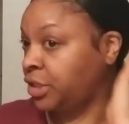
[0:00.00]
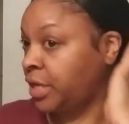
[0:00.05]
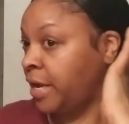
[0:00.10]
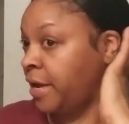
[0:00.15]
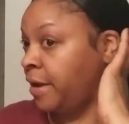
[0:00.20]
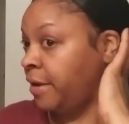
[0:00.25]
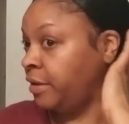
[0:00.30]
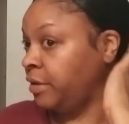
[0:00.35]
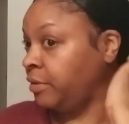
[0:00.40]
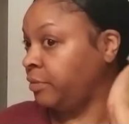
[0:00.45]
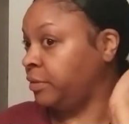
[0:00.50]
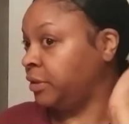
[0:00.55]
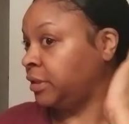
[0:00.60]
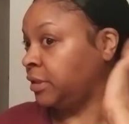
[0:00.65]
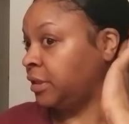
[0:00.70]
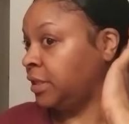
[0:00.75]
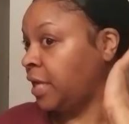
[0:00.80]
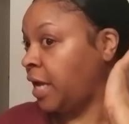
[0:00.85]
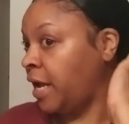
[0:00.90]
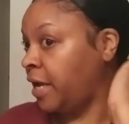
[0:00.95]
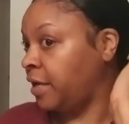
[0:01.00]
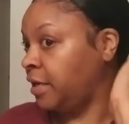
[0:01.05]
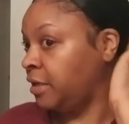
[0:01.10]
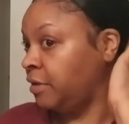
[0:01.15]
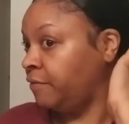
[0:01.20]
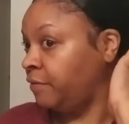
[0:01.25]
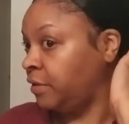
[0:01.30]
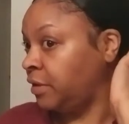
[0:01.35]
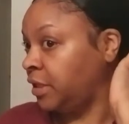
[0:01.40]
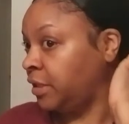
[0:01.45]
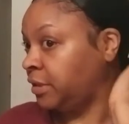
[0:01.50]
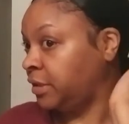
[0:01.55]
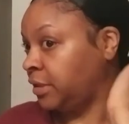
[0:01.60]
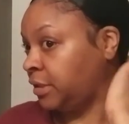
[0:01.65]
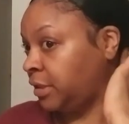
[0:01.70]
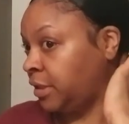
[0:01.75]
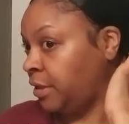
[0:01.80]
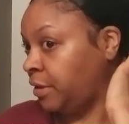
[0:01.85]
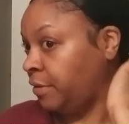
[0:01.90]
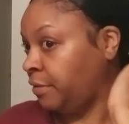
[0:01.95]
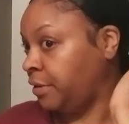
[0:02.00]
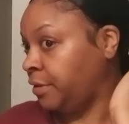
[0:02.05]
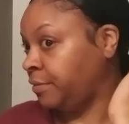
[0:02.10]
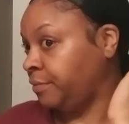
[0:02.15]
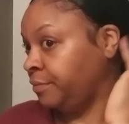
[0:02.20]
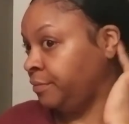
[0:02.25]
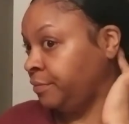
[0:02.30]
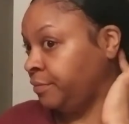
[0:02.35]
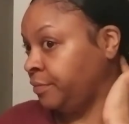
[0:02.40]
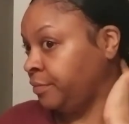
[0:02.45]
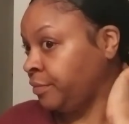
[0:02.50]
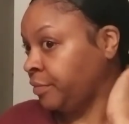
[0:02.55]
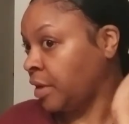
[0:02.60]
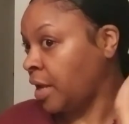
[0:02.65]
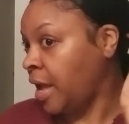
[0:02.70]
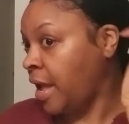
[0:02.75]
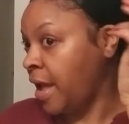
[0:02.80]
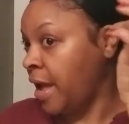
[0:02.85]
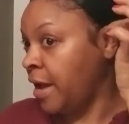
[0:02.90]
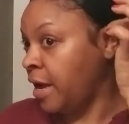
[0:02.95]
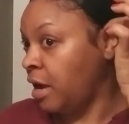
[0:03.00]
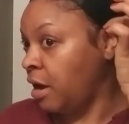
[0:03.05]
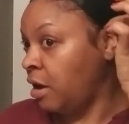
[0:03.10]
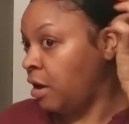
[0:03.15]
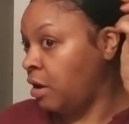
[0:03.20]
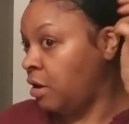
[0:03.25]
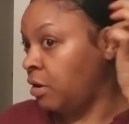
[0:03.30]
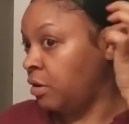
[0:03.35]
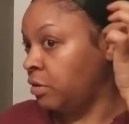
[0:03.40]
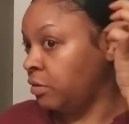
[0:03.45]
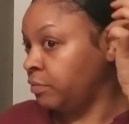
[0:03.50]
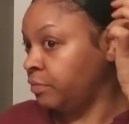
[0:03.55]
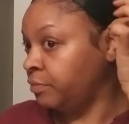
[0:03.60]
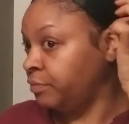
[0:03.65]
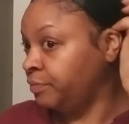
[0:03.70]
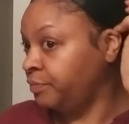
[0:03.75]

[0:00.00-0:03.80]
Child, it was not even necessary at all.